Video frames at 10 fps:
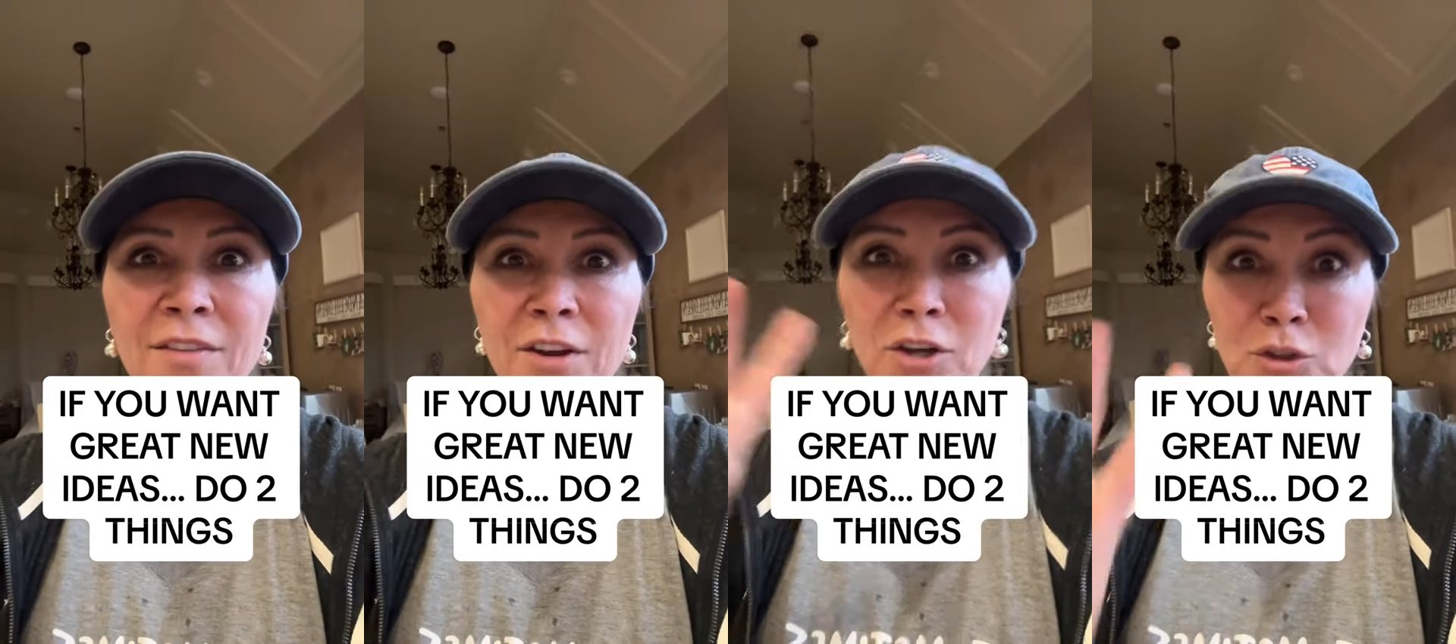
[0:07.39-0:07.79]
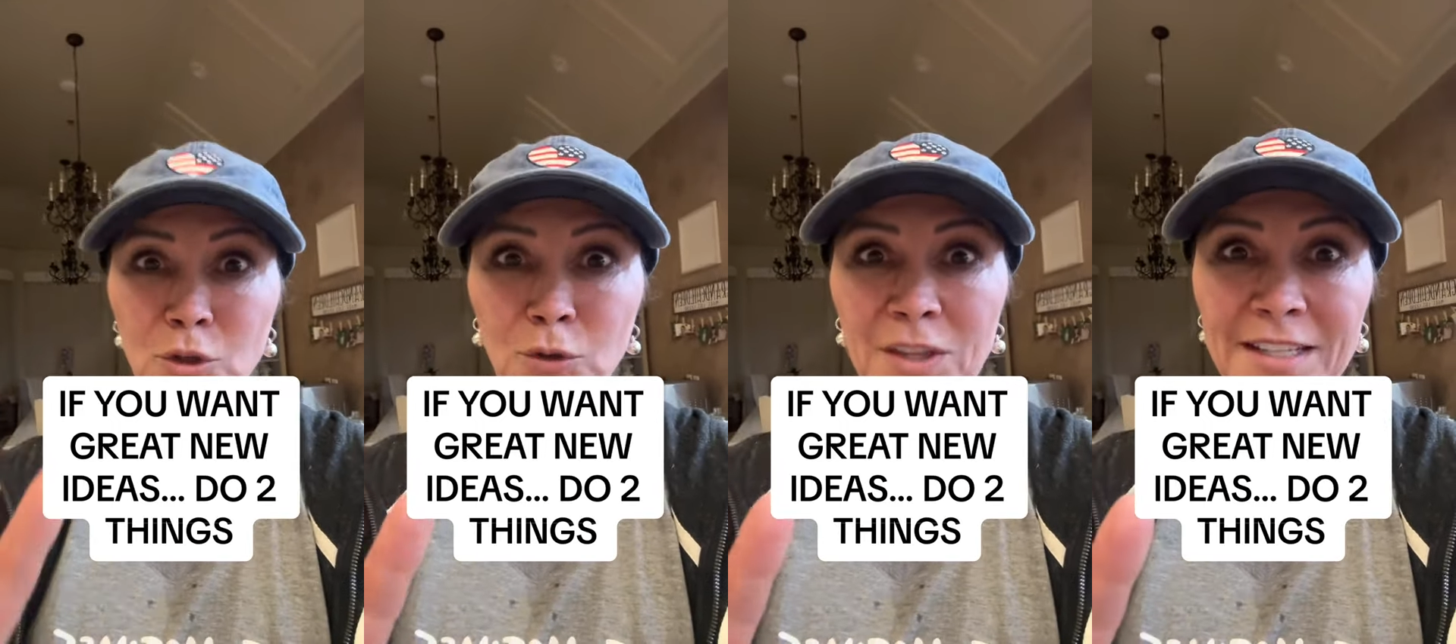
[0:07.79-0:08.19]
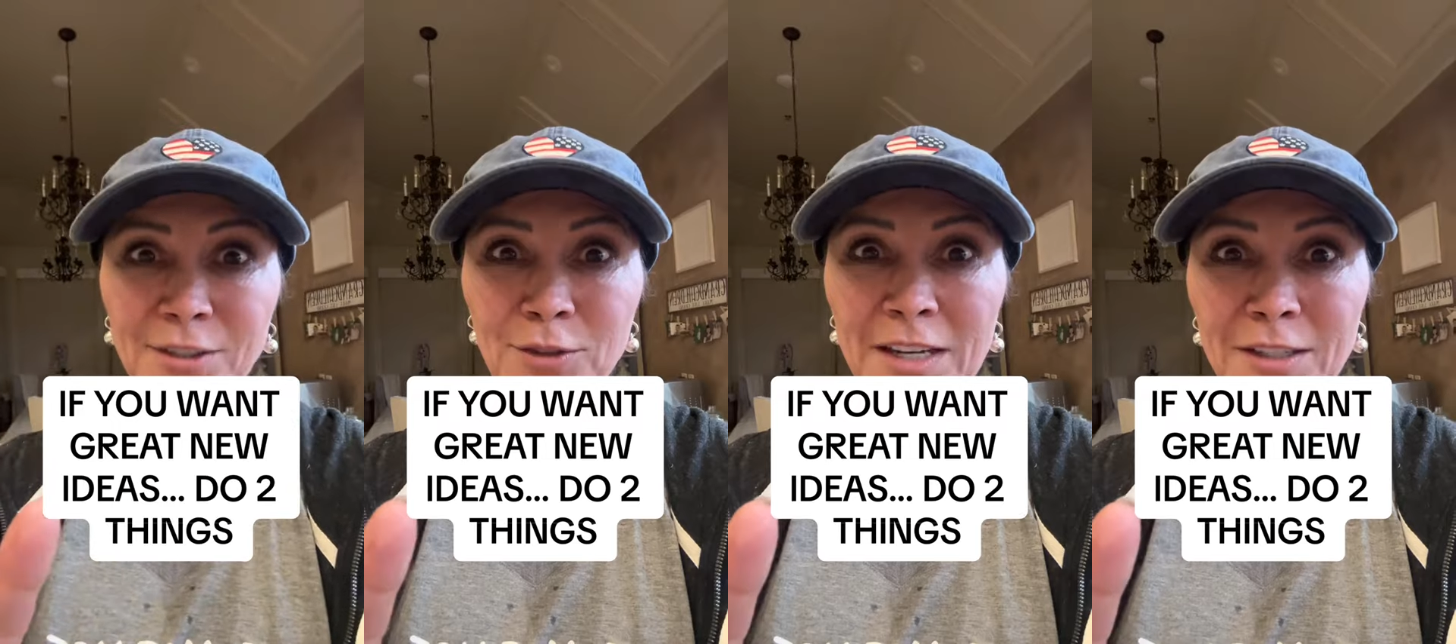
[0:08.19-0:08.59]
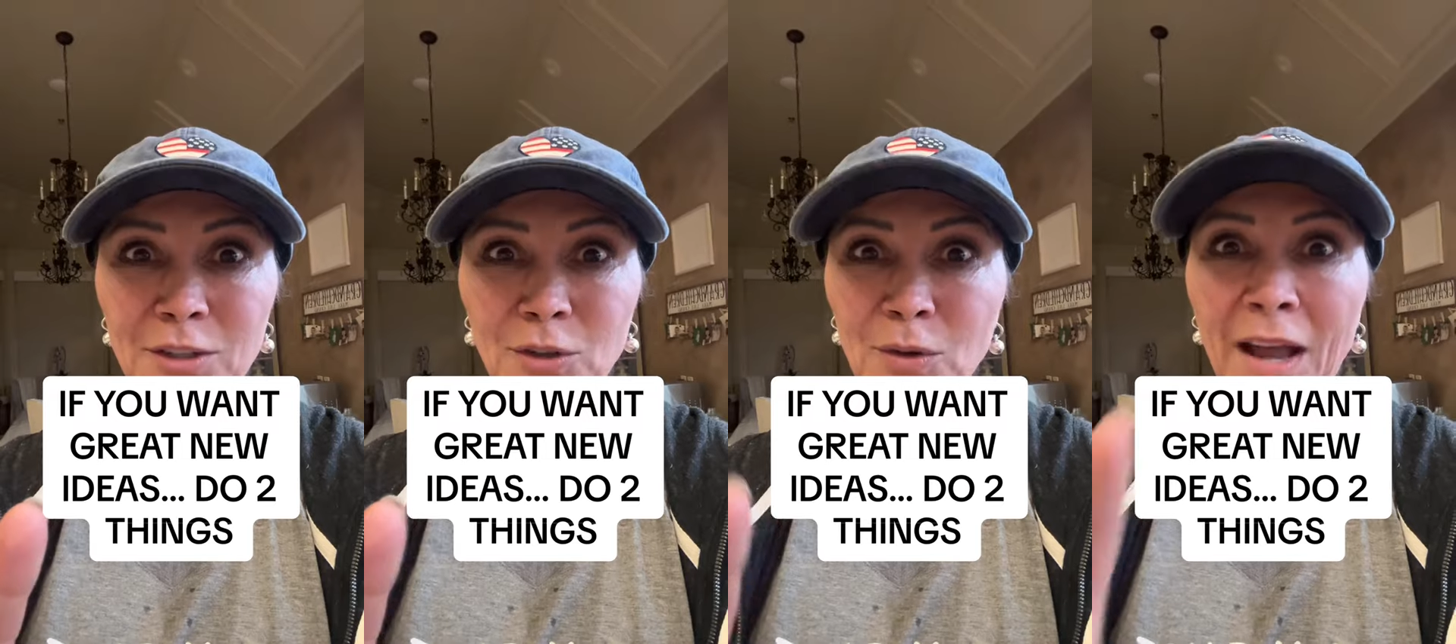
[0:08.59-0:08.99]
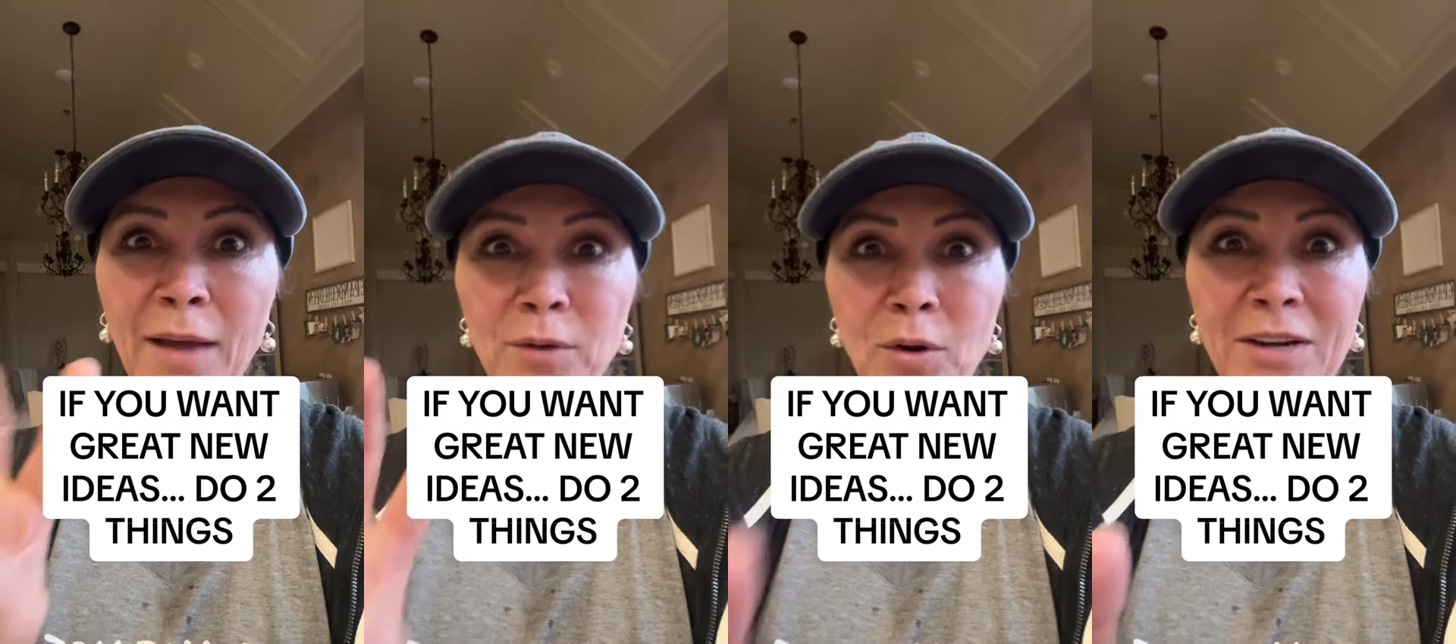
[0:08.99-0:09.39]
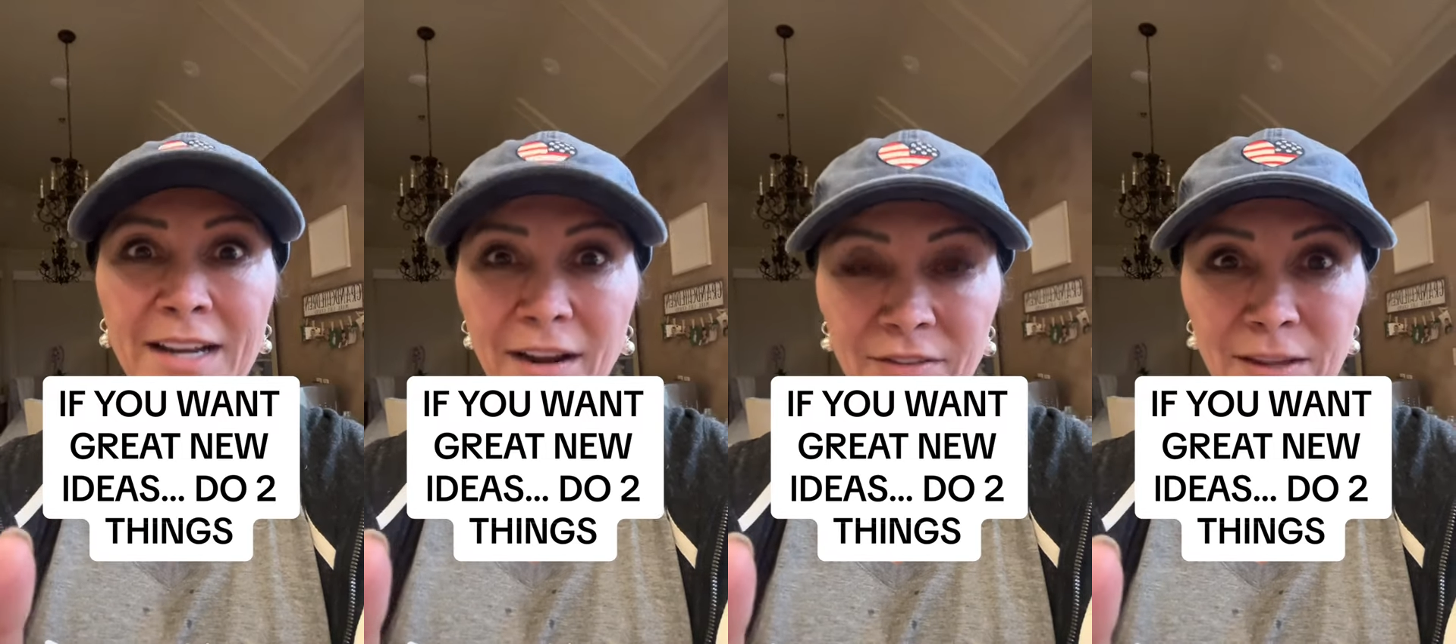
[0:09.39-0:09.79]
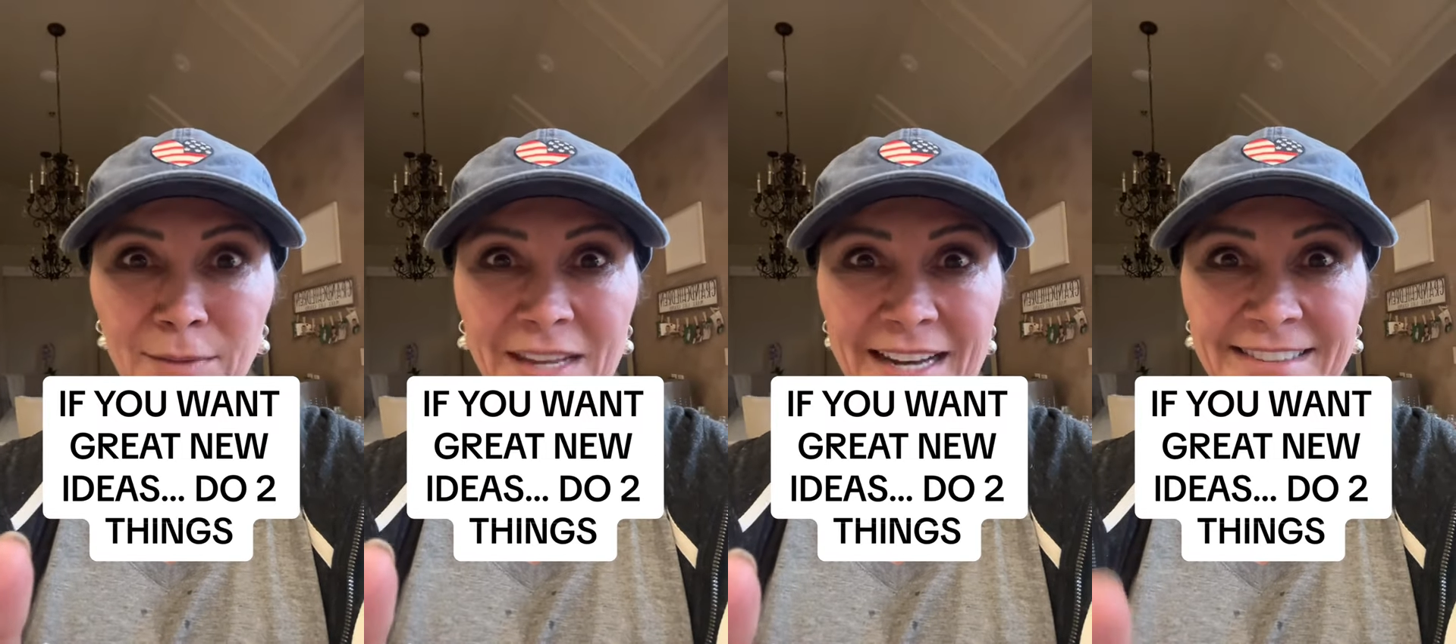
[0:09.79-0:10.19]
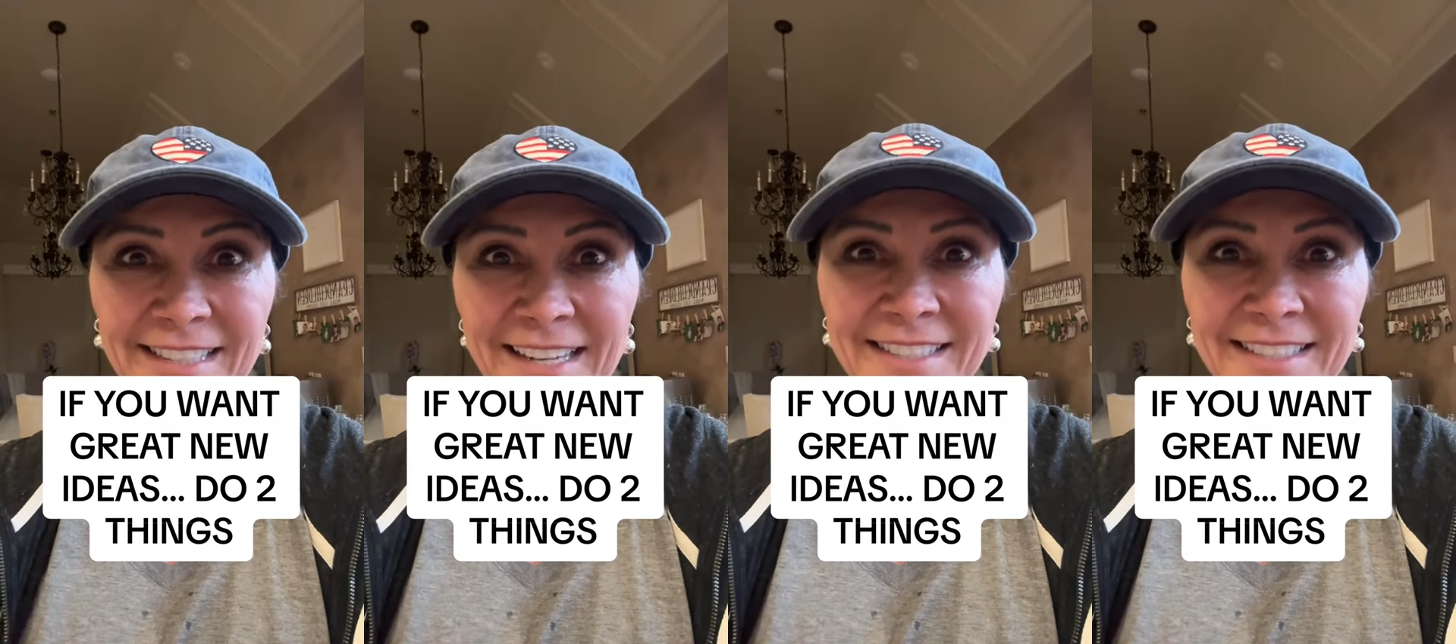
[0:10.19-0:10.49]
there are two things you need to do, and we're going to cover them in the next 90